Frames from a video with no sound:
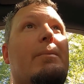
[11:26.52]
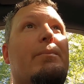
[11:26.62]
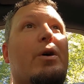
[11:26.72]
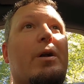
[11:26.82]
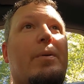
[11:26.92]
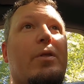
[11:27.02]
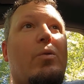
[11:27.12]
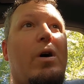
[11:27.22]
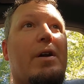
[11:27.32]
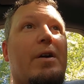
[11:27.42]
buildup of the
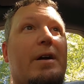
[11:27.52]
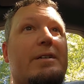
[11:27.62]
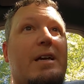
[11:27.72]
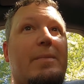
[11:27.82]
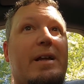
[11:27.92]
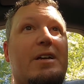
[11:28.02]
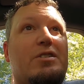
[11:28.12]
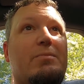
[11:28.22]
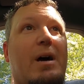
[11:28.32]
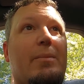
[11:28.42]
water and
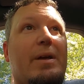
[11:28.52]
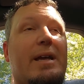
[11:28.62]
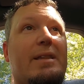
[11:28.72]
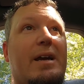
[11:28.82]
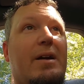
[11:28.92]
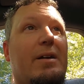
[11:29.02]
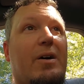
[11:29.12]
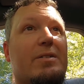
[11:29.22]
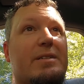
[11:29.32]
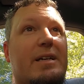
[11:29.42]
contamination might be in there,
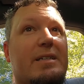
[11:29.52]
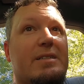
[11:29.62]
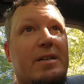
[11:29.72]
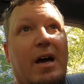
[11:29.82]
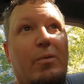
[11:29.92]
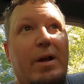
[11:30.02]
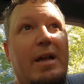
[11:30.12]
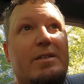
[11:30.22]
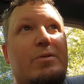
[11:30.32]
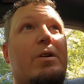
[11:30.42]
causing it to not
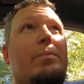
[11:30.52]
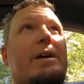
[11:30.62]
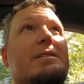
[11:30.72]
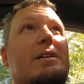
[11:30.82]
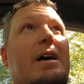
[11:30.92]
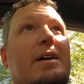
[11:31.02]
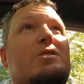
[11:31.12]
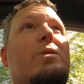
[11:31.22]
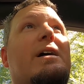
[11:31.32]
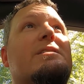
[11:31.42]
read 200 PSI.
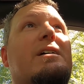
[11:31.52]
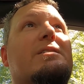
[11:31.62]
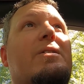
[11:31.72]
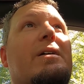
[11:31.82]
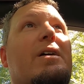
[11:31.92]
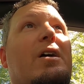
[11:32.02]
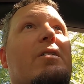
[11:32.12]
That's why it's not turning